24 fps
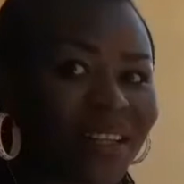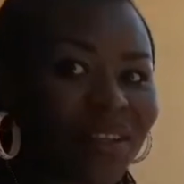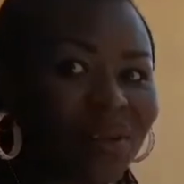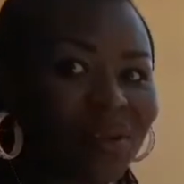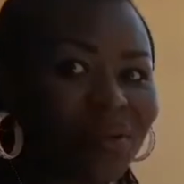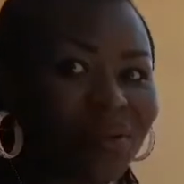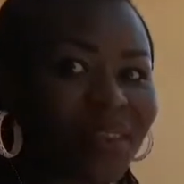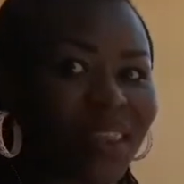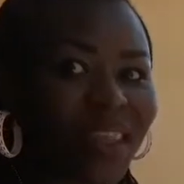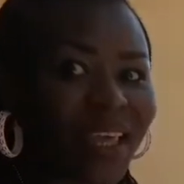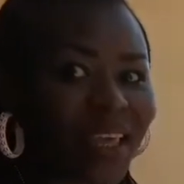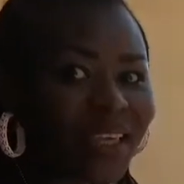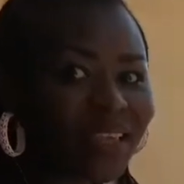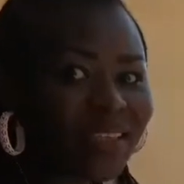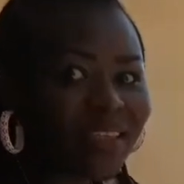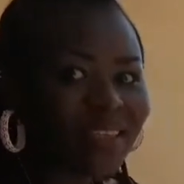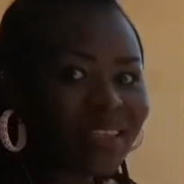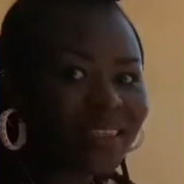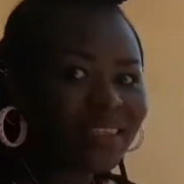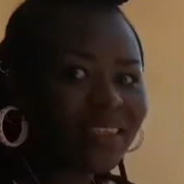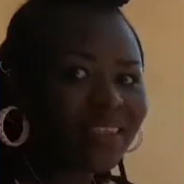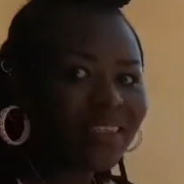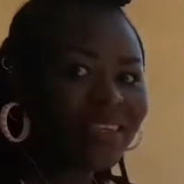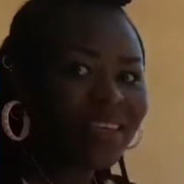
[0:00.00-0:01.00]
things
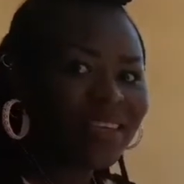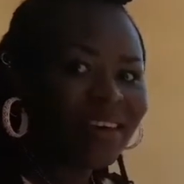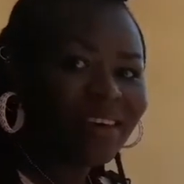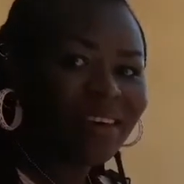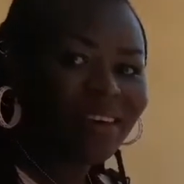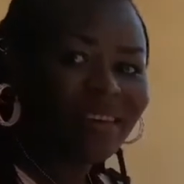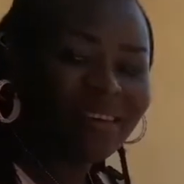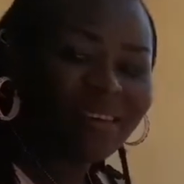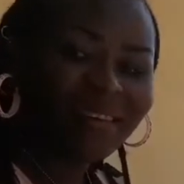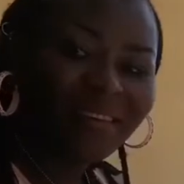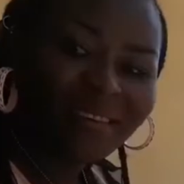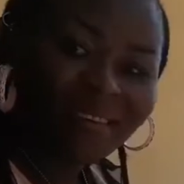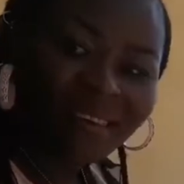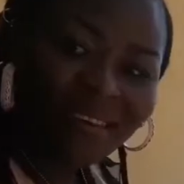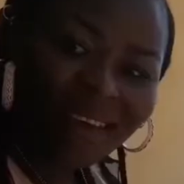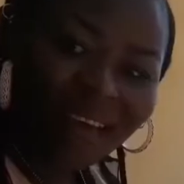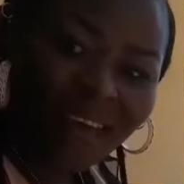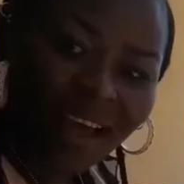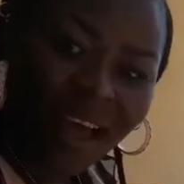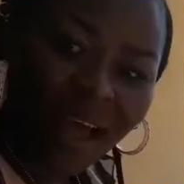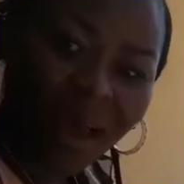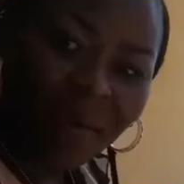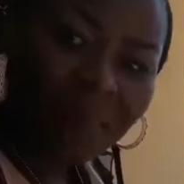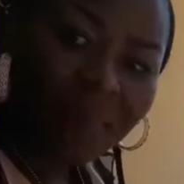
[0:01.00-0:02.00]
here.
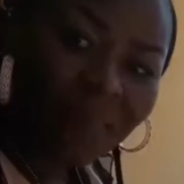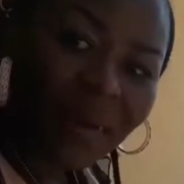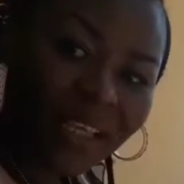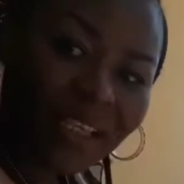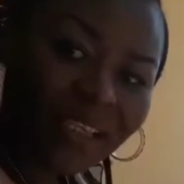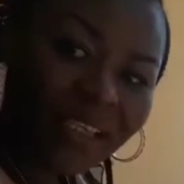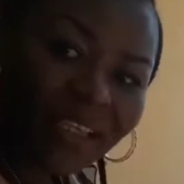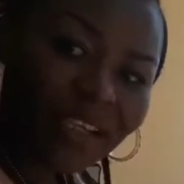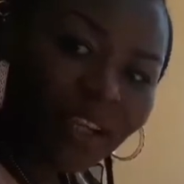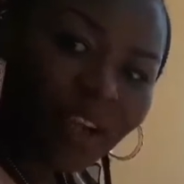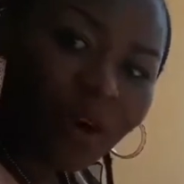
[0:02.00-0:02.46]
I'm messing up